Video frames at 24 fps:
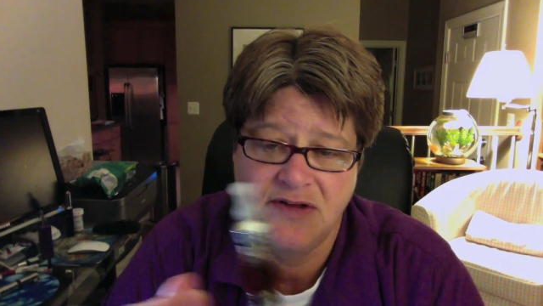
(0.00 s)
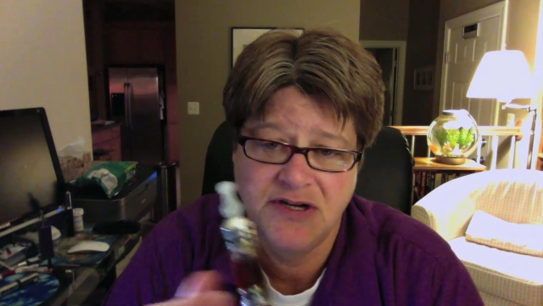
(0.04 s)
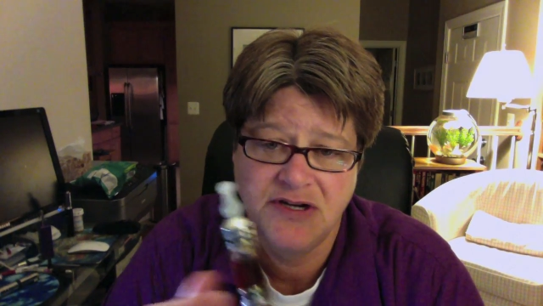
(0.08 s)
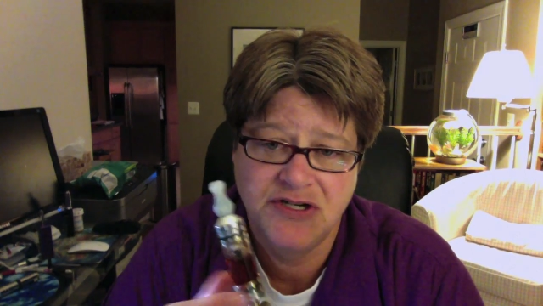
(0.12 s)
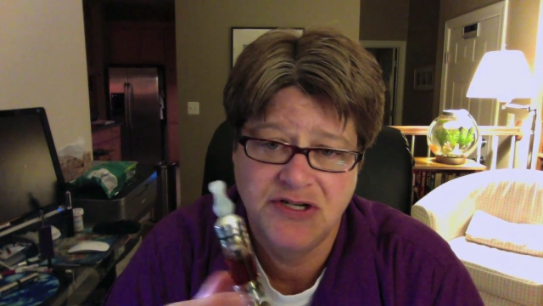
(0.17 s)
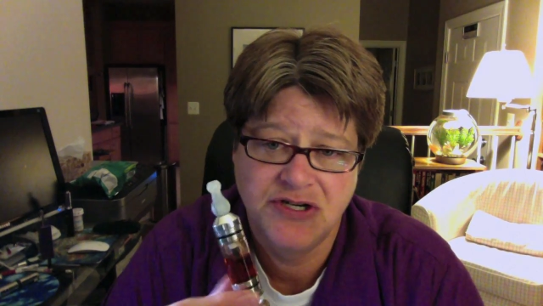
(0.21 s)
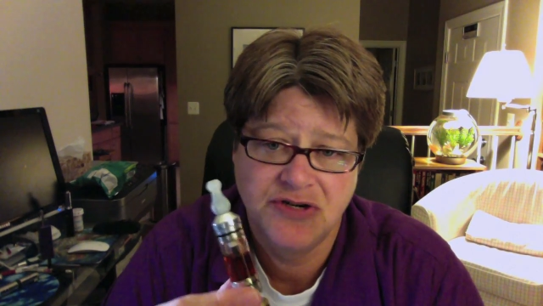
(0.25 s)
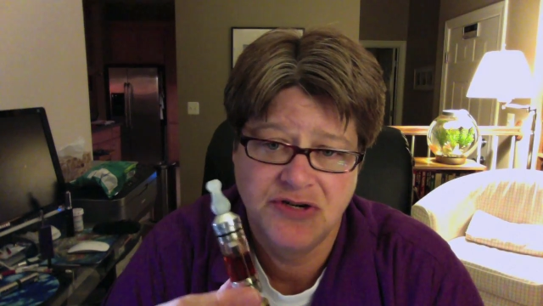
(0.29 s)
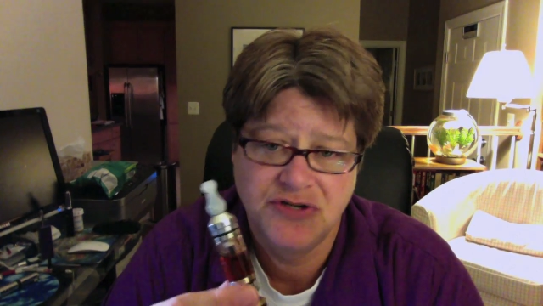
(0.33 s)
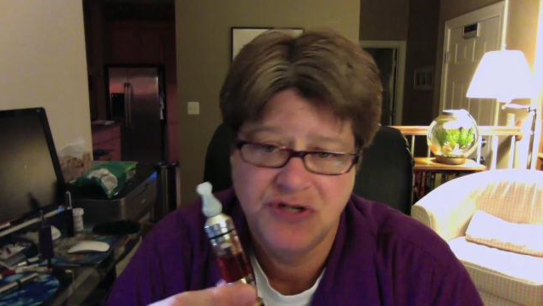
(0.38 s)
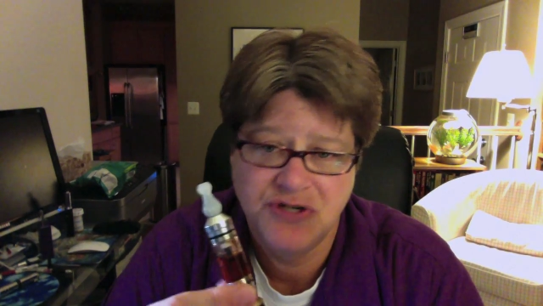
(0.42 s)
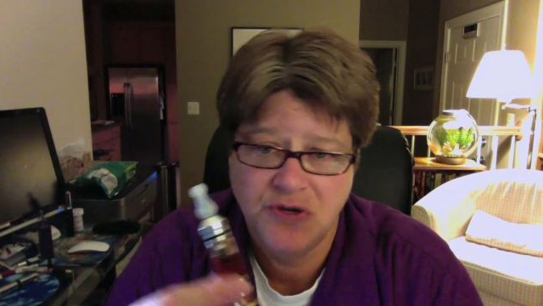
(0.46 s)
that
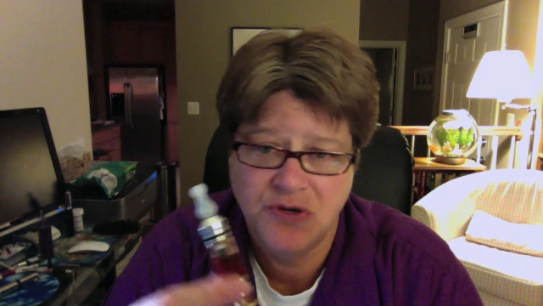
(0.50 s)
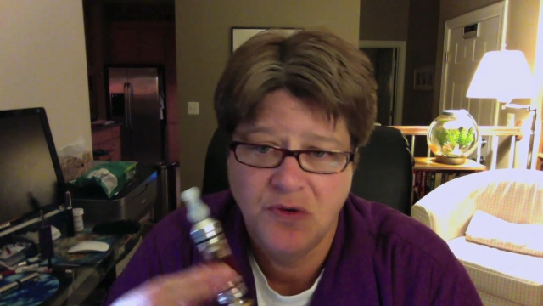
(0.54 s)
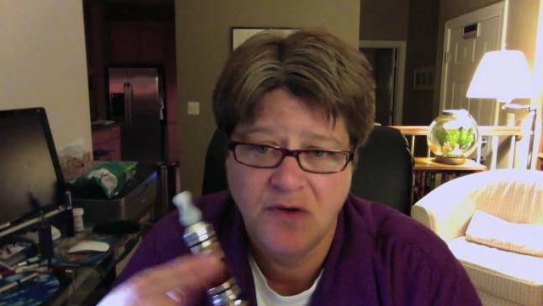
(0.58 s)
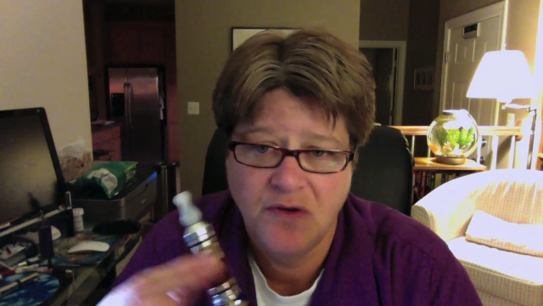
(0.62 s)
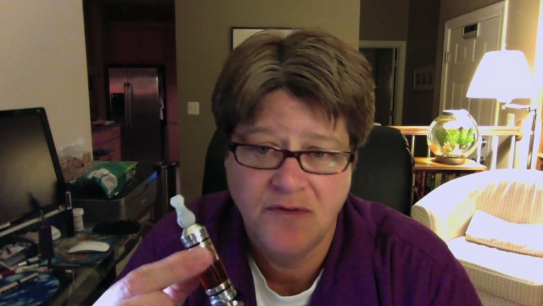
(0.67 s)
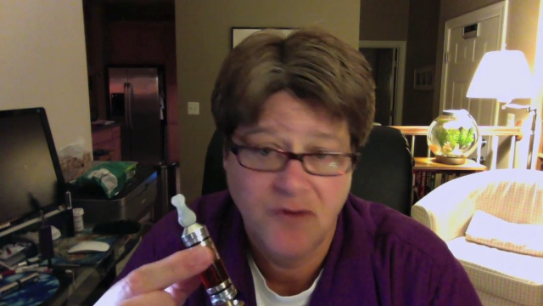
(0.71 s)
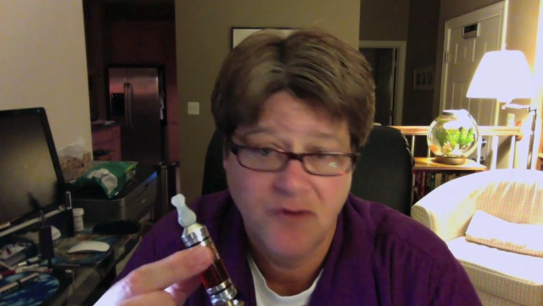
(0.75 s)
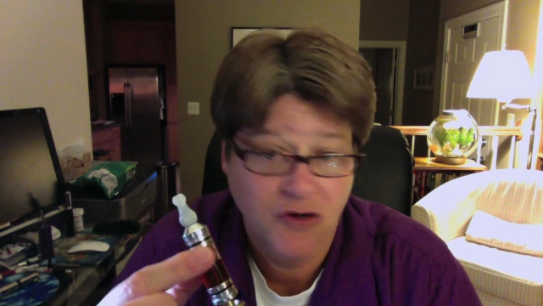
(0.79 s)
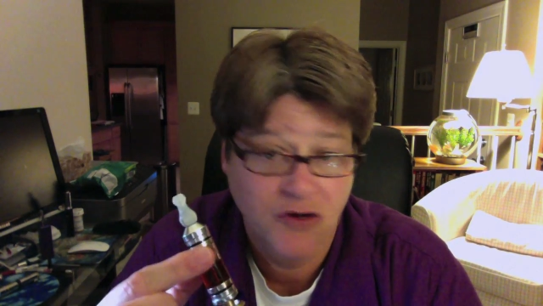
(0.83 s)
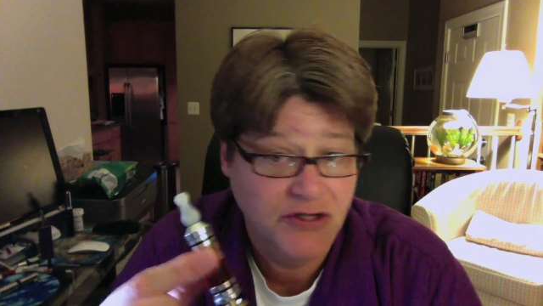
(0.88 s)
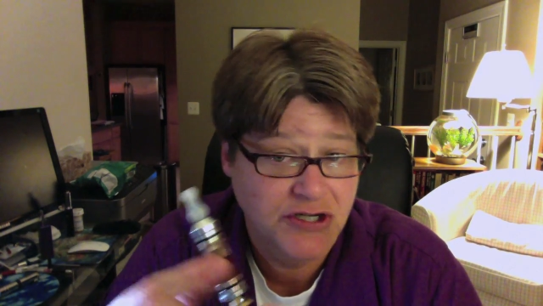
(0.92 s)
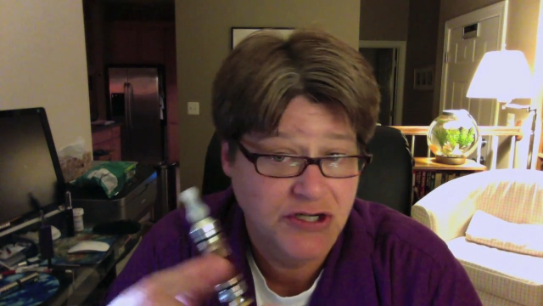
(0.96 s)
shows you what
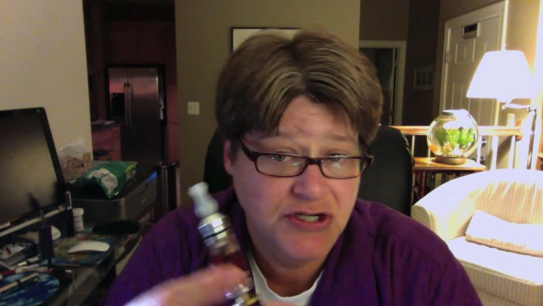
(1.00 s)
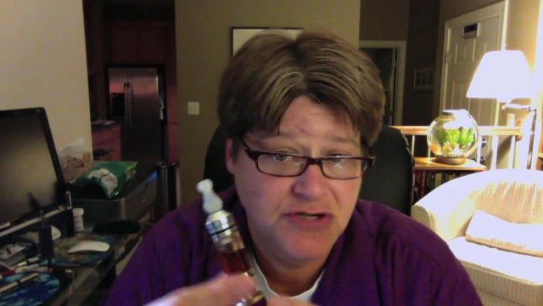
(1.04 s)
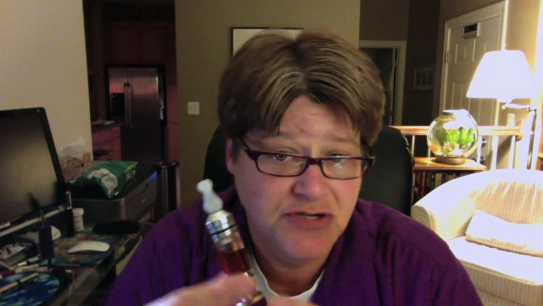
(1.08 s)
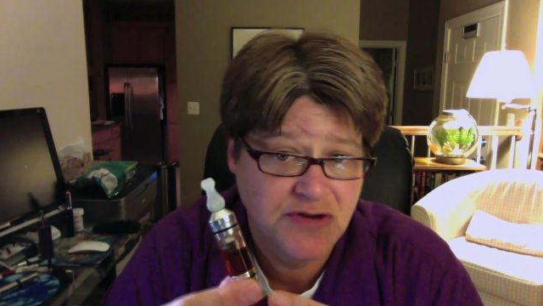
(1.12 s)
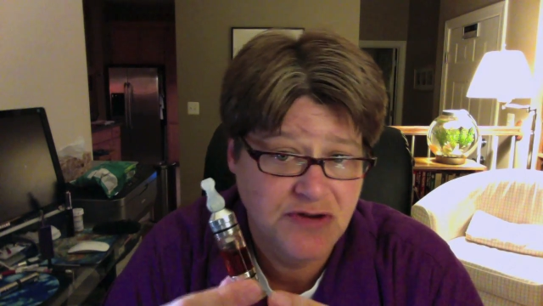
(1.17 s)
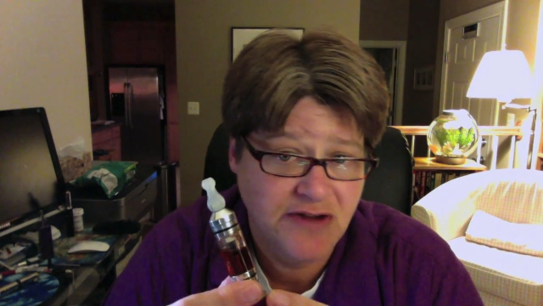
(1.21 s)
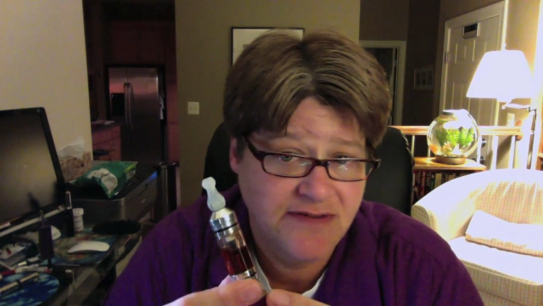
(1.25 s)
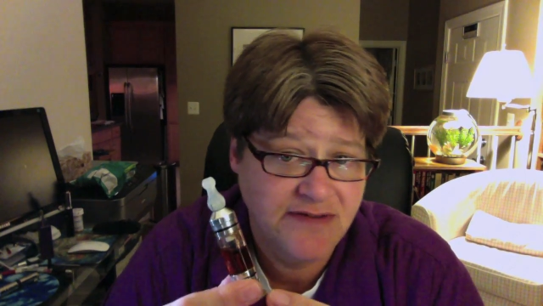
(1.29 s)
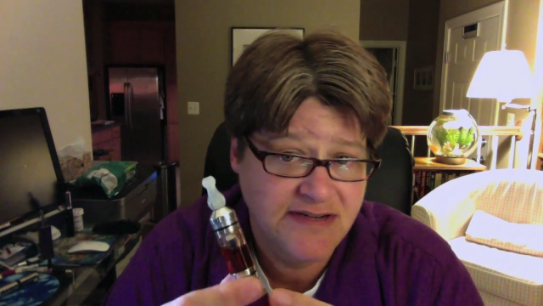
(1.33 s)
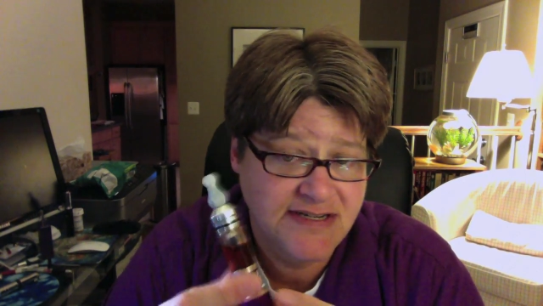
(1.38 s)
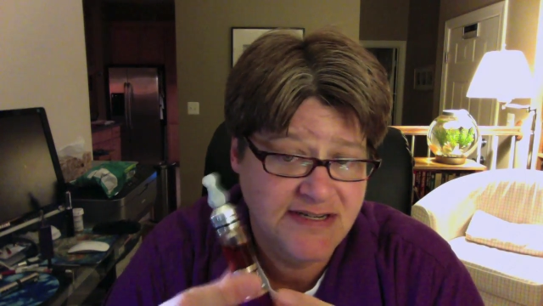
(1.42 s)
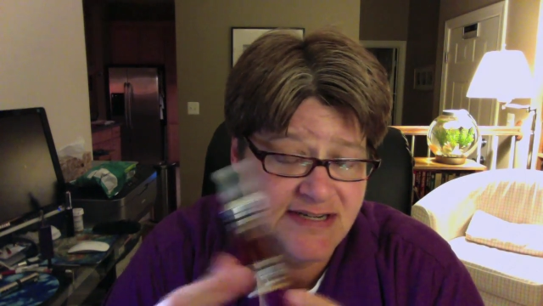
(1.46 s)
voltage you
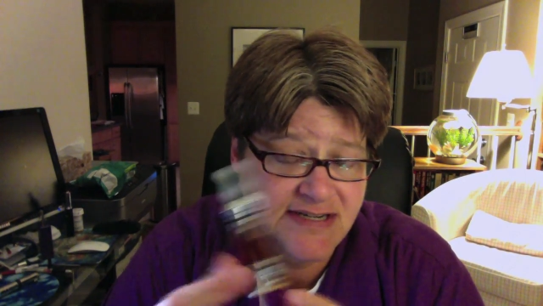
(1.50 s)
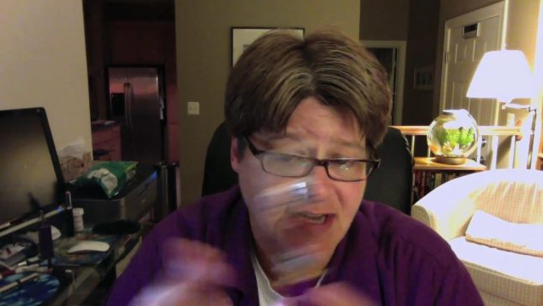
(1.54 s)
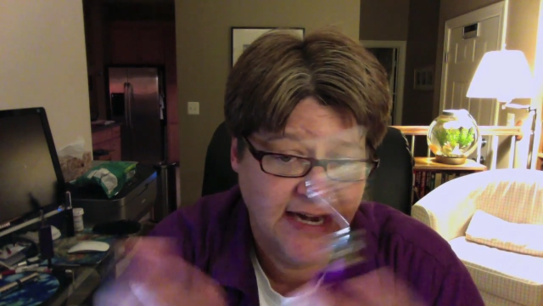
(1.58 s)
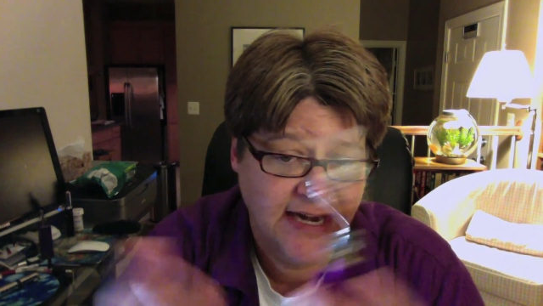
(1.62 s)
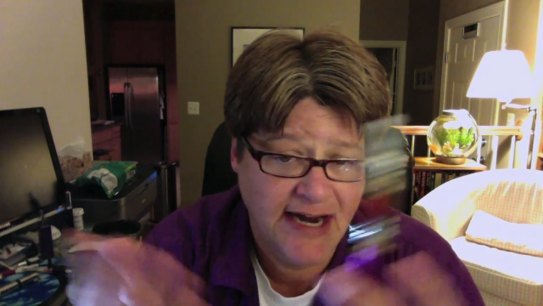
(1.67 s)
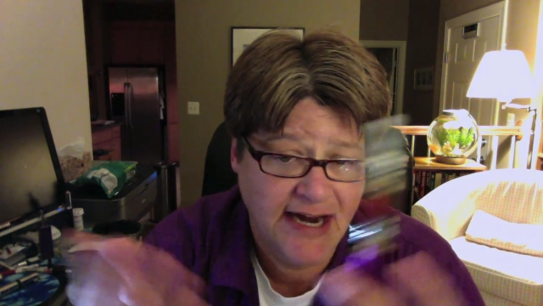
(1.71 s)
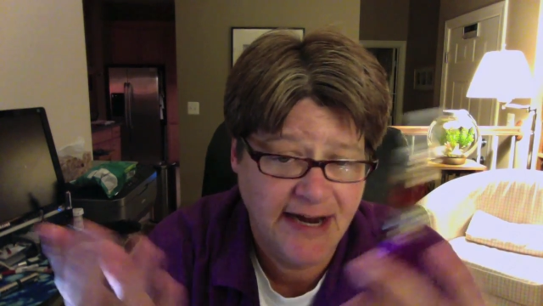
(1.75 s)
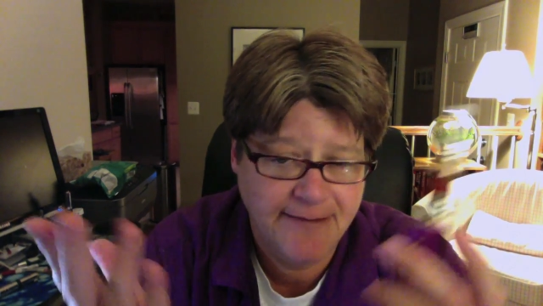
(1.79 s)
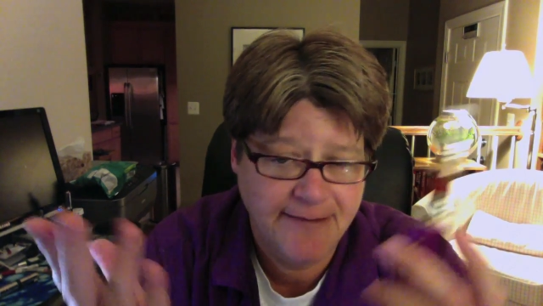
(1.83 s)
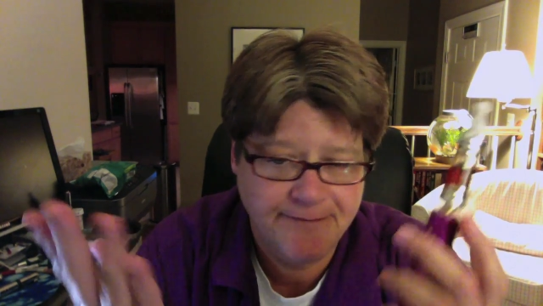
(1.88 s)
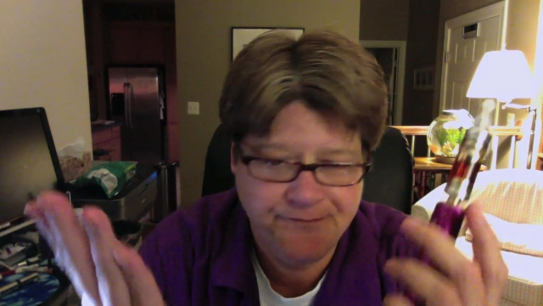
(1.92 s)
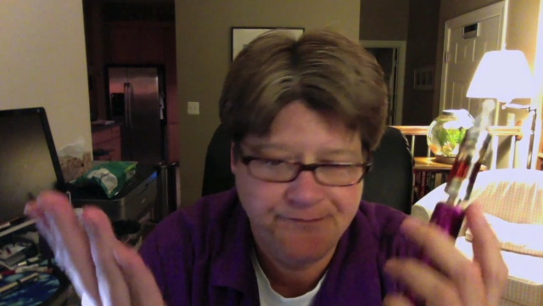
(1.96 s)
have it set
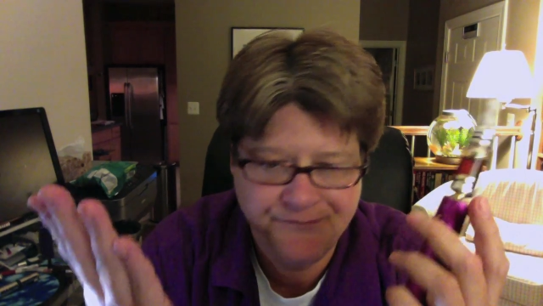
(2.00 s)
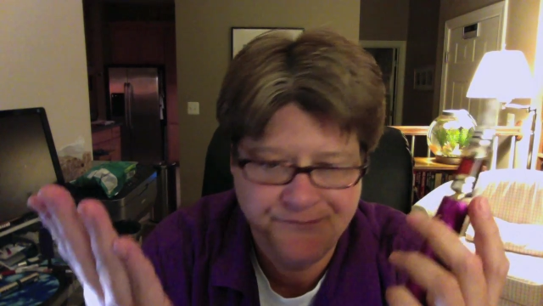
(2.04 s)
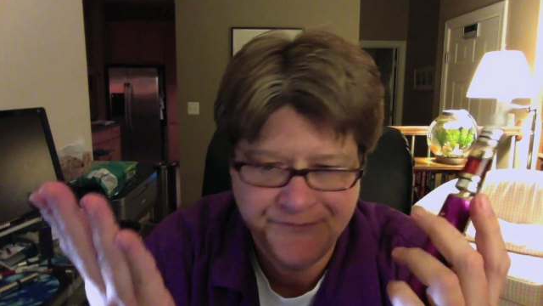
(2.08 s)
at,